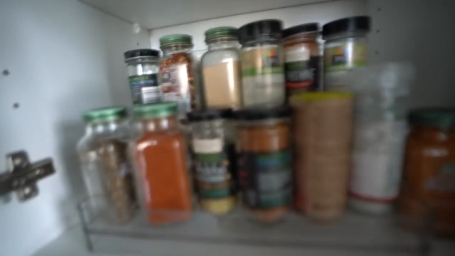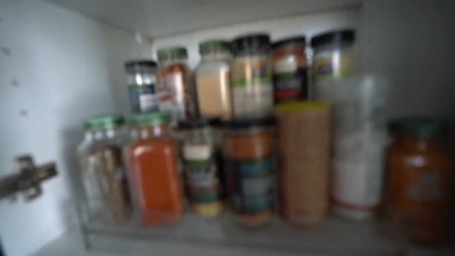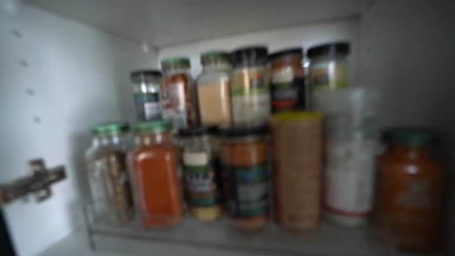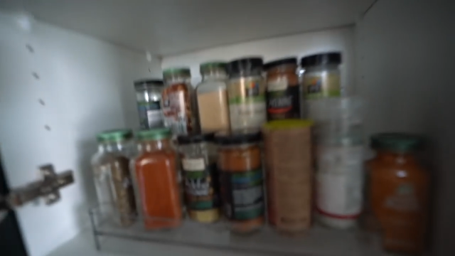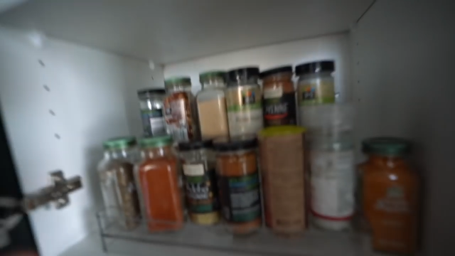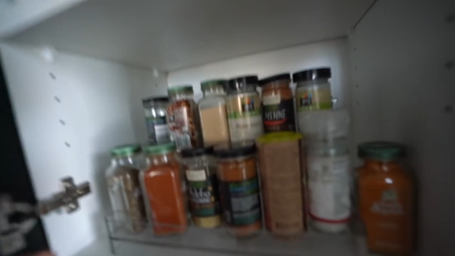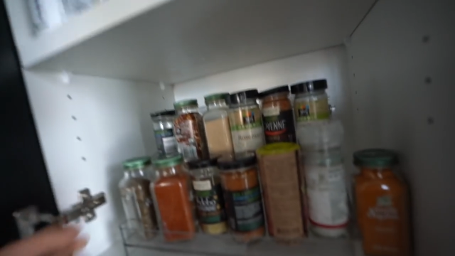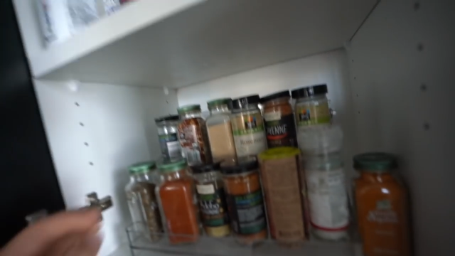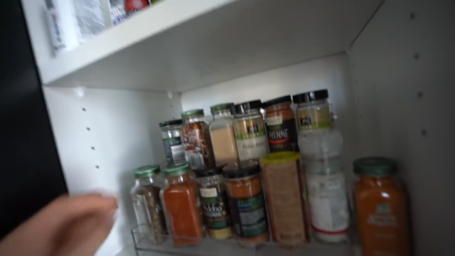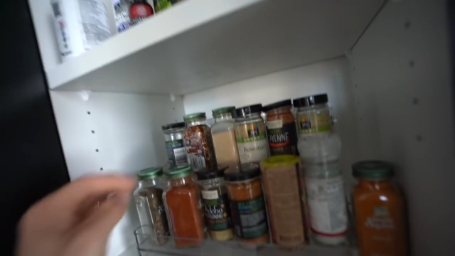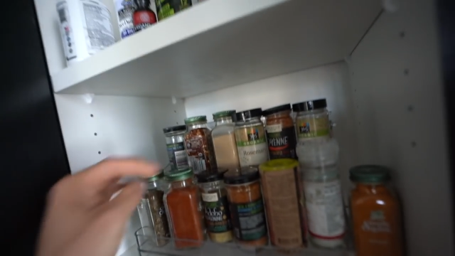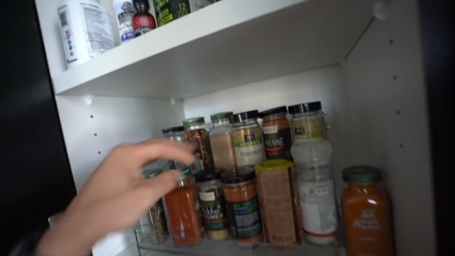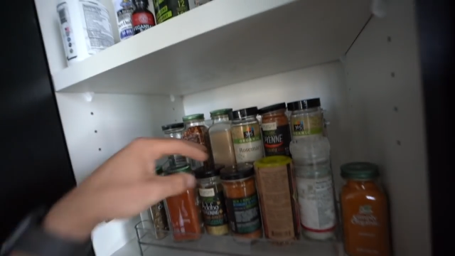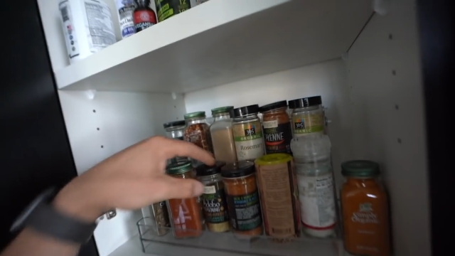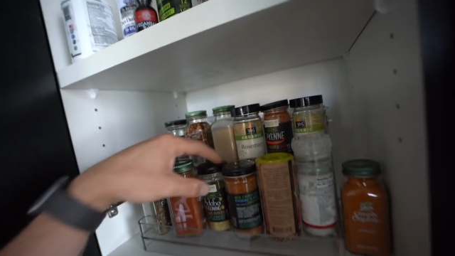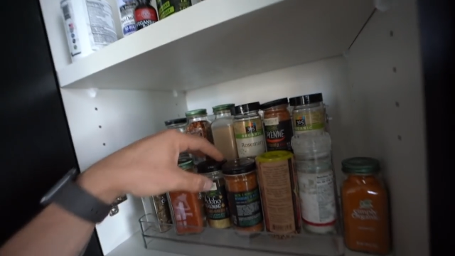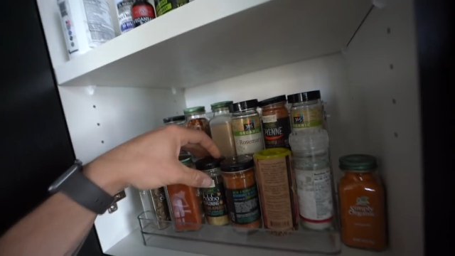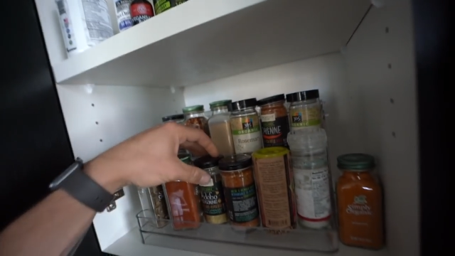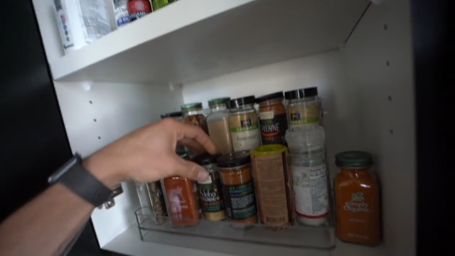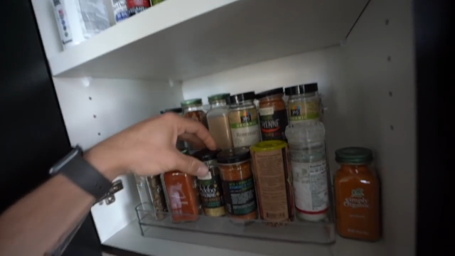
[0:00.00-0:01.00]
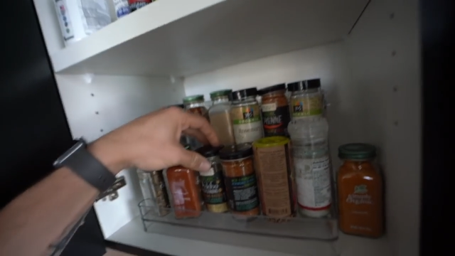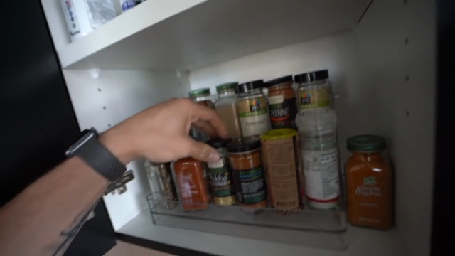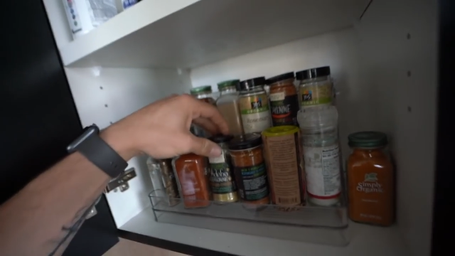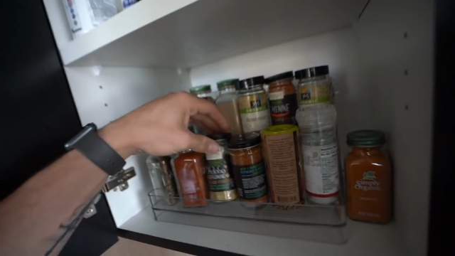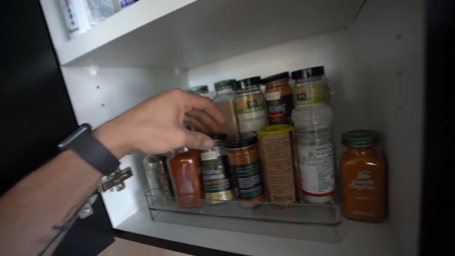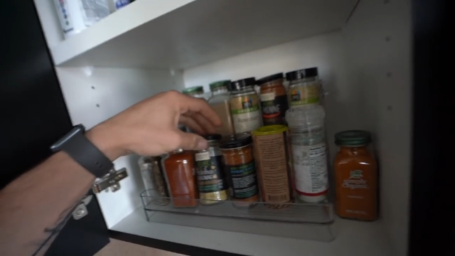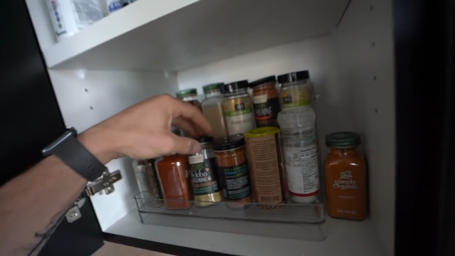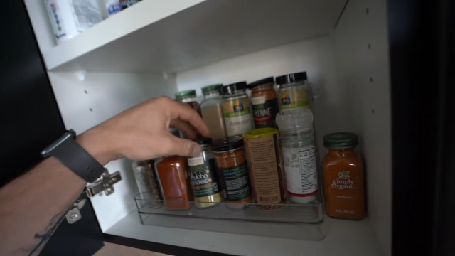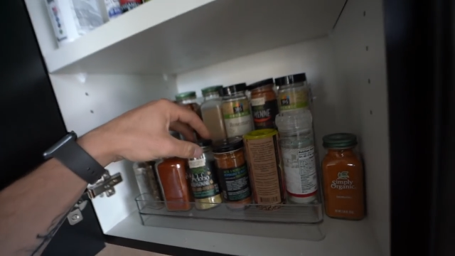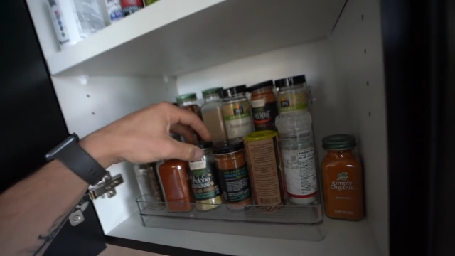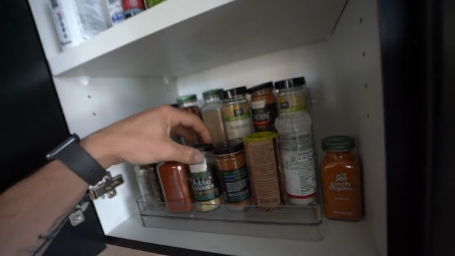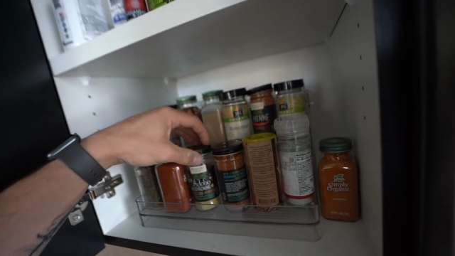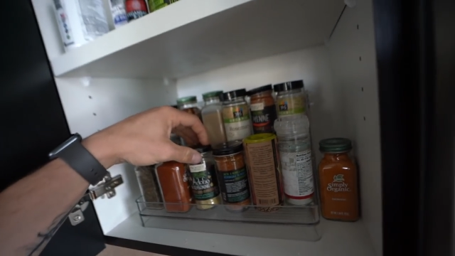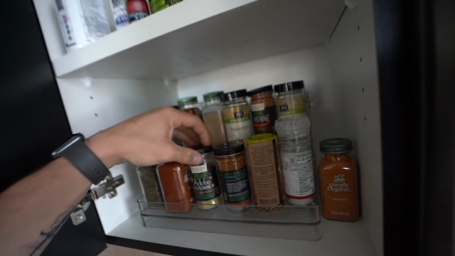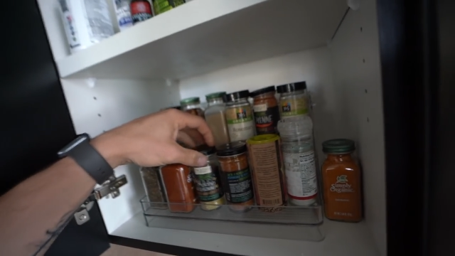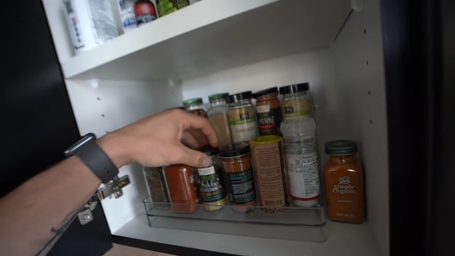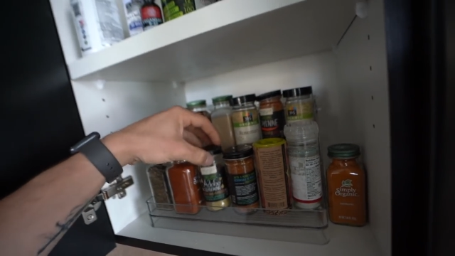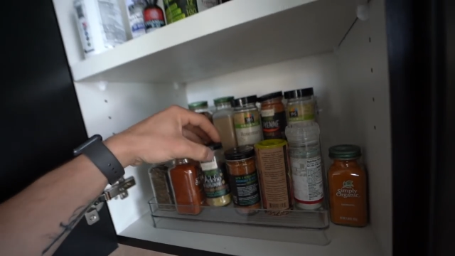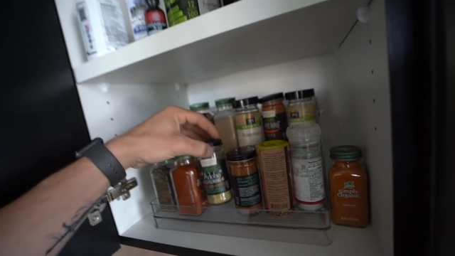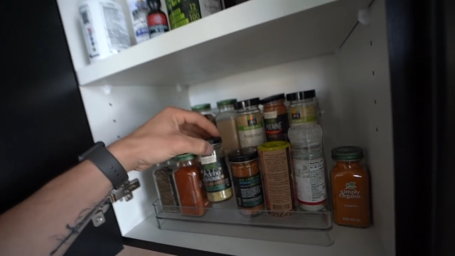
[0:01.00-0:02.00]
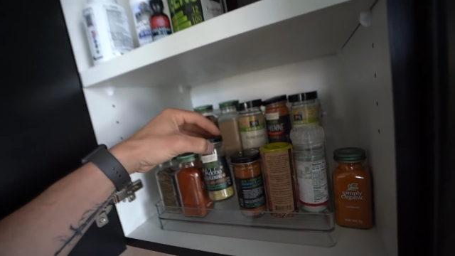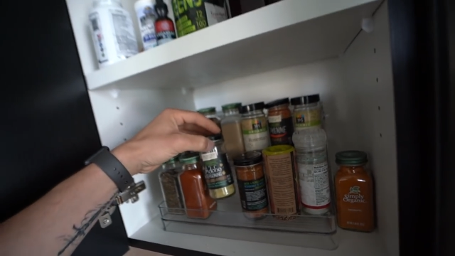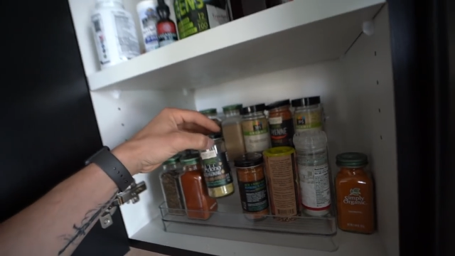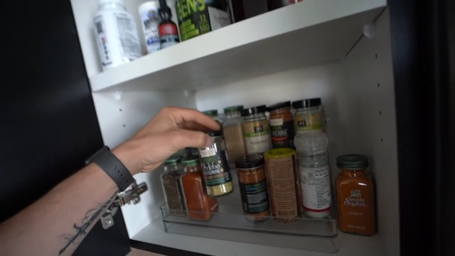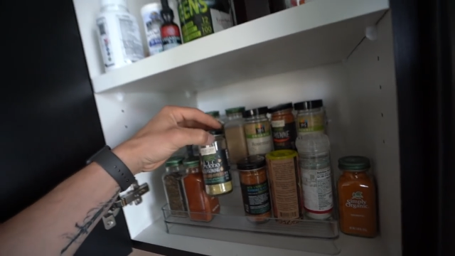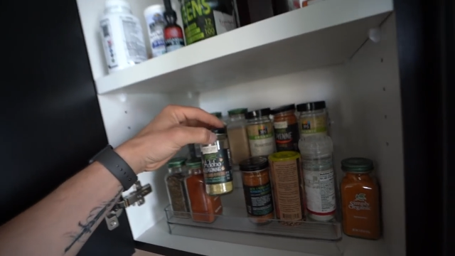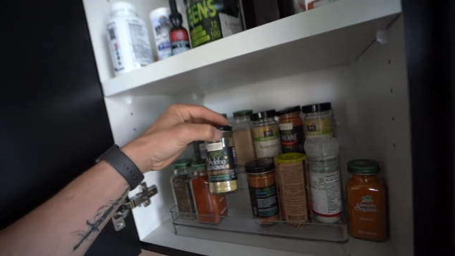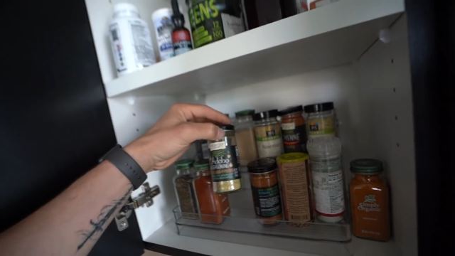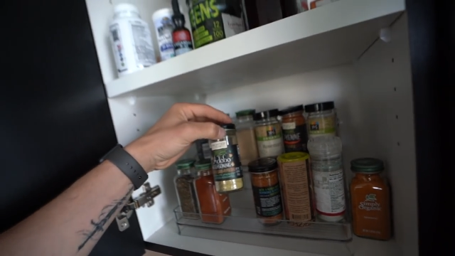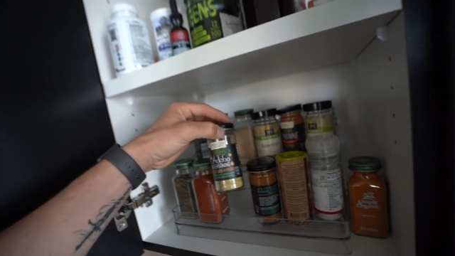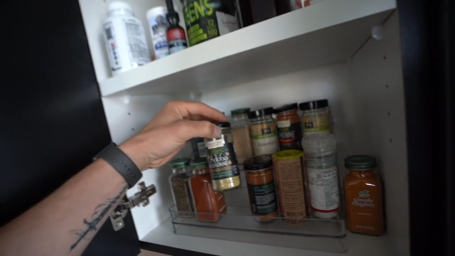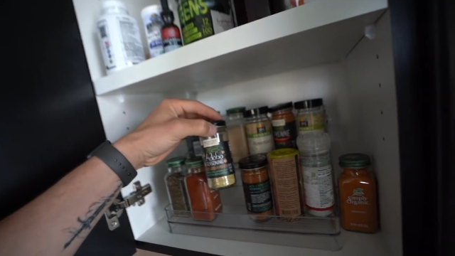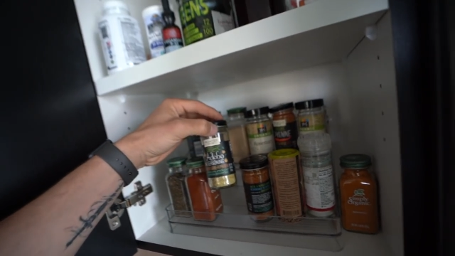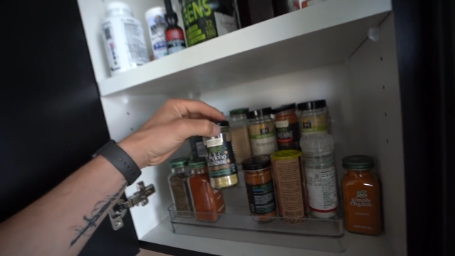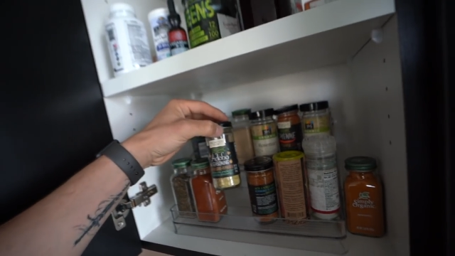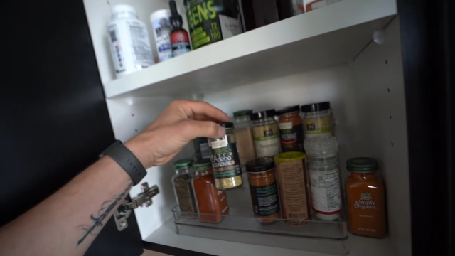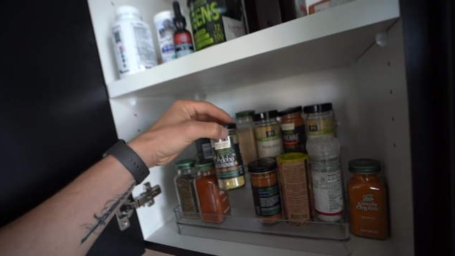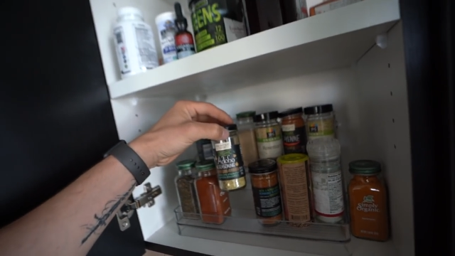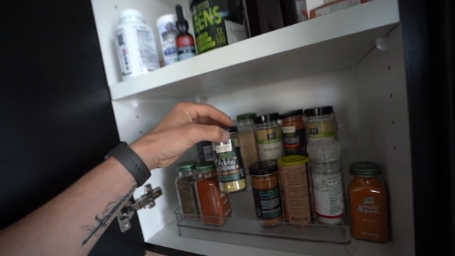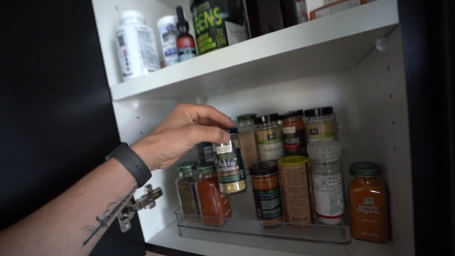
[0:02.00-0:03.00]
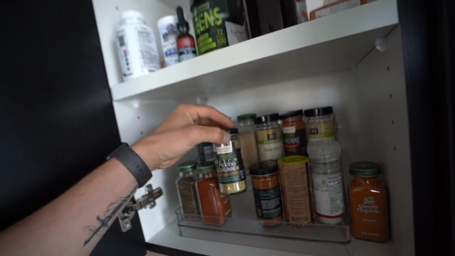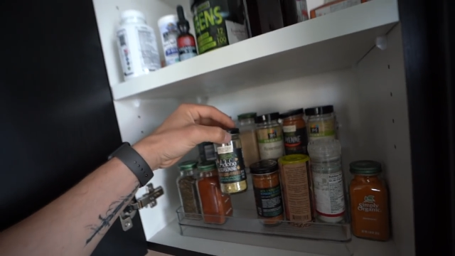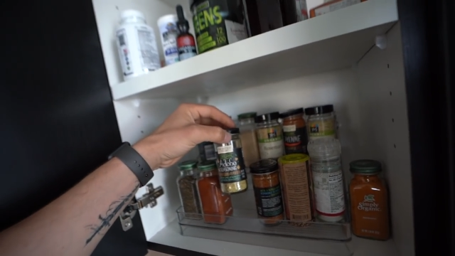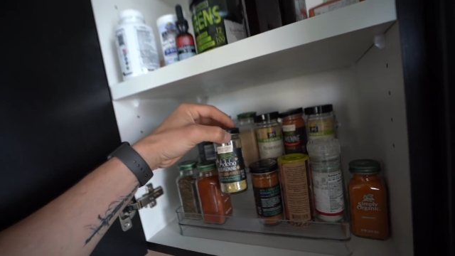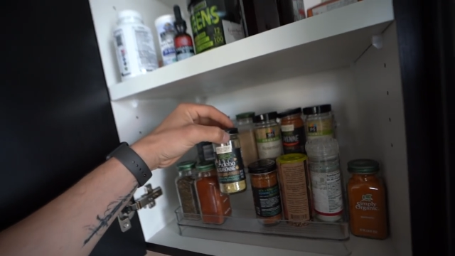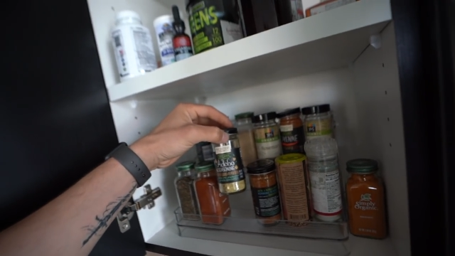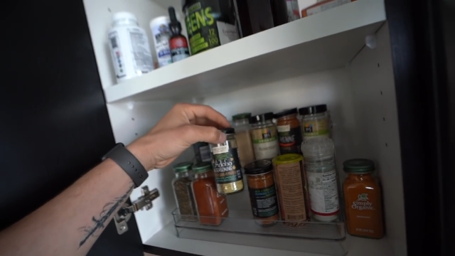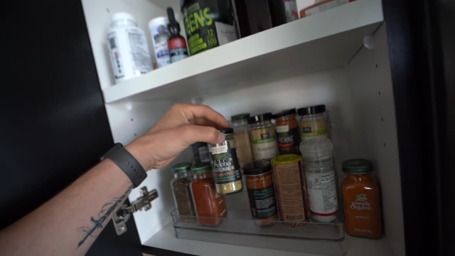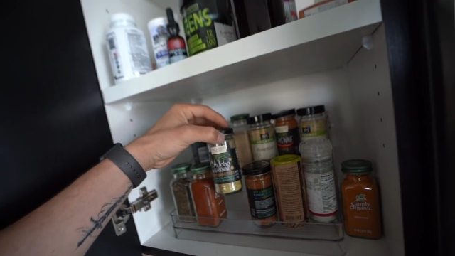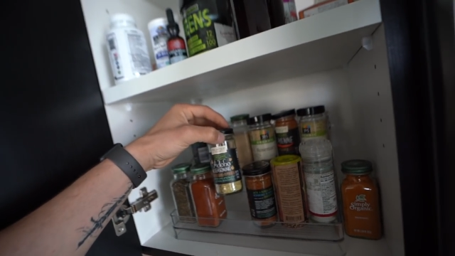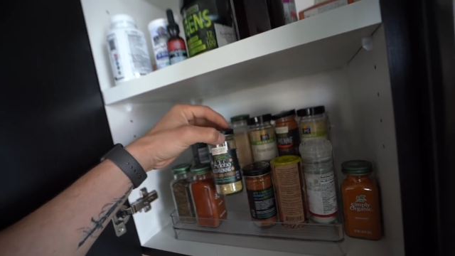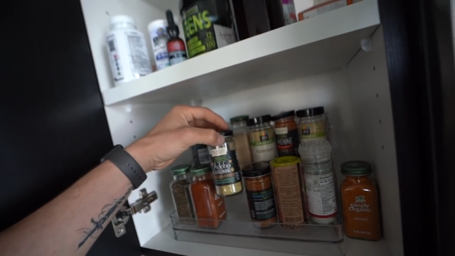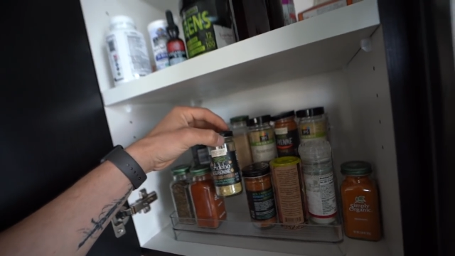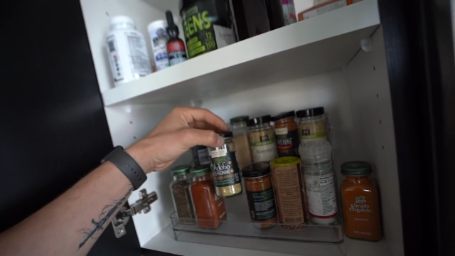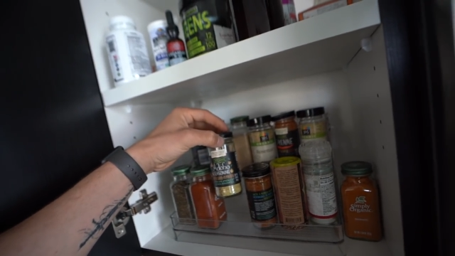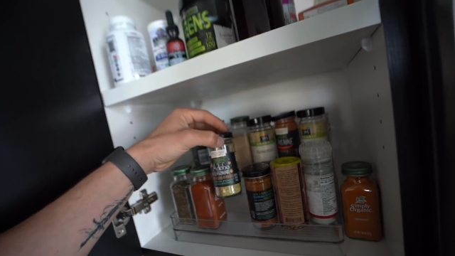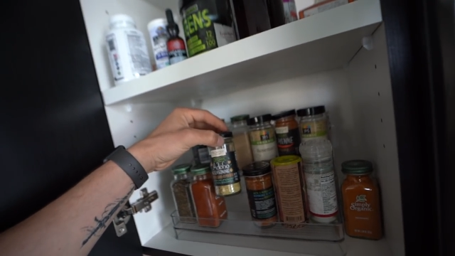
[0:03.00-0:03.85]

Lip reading: (no speaker visible)